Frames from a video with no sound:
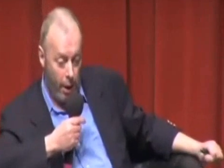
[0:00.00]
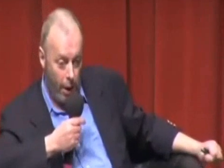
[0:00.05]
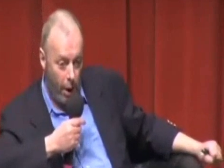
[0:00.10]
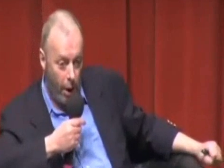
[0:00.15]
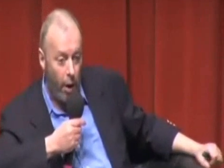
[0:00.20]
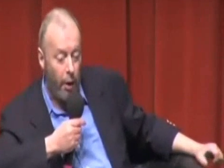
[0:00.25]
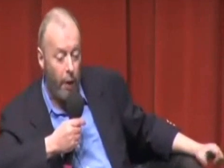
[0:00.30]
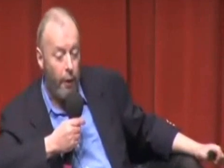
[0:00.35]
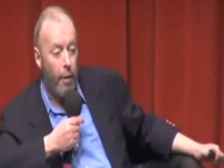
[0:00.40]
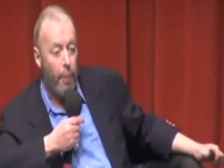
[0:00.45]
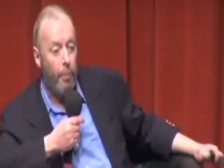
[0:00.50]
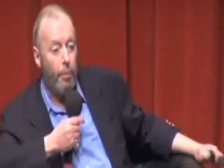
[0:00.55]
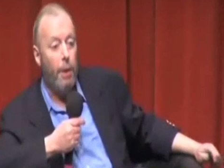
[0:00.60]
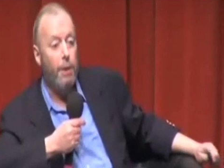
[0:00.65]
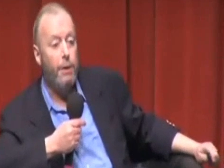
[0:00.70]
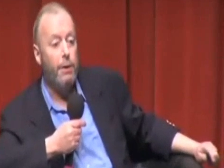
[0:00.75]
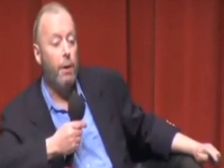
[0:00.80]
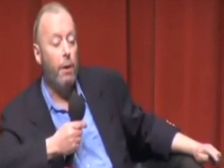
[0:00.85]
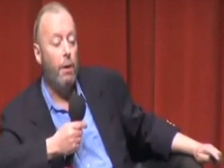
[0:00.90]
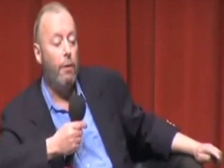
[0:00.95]
iller than
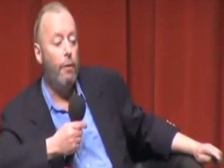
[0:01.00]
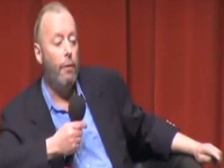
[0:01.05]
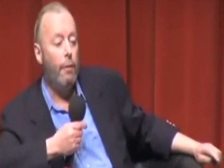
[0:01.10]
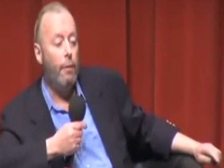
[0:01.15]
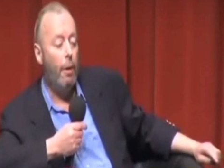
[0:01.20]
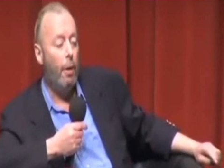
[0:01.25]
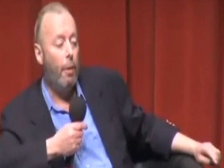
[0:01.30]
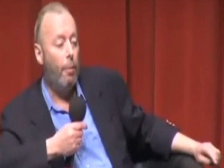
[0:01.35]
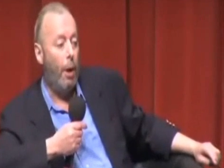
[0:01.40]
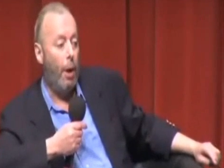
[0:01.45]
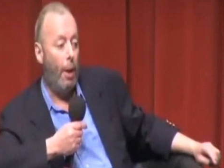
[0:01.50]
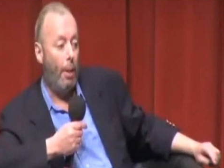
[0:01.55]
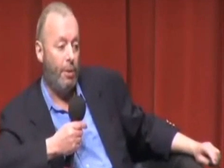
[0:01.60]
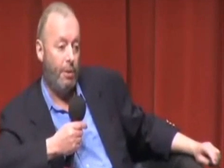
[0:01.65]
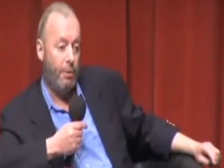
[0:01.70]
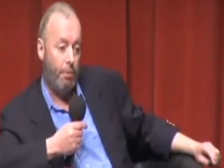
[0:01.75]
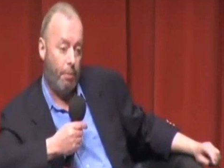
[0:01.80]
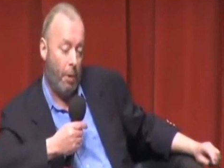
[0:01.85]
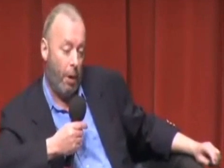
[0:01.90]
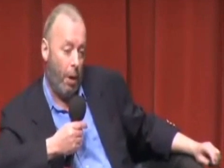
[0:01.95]
myself,
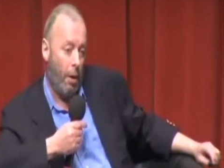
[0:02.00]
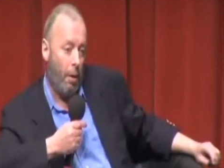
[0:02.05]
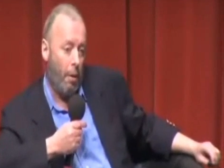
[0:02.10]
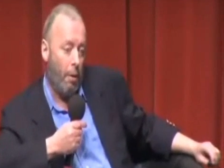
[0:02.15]
perhaps